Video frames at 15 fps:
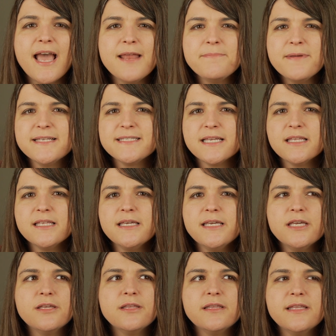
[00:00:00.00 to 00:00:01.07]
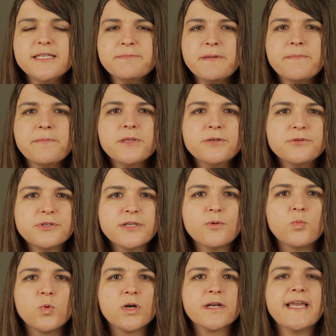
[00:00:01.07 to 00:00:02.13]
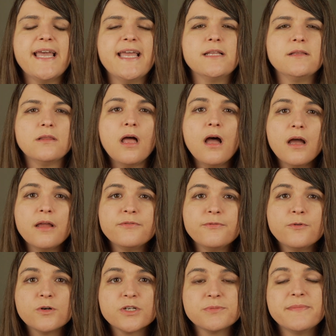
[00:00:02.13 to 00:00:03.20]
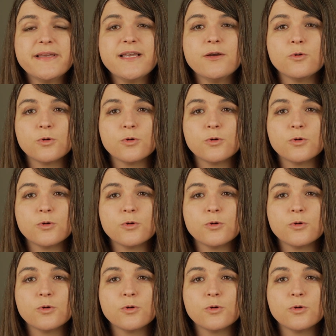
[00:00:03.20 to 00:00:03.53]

And basically, these people usually work in law enforcement,